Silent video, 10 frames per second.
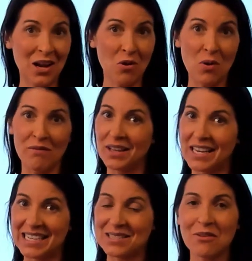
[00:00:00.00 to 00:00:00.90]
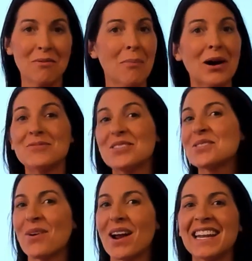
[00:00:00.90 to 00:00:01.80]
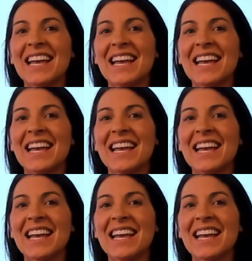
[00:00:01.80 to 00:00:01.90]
equivalent. So remember, I'm just writing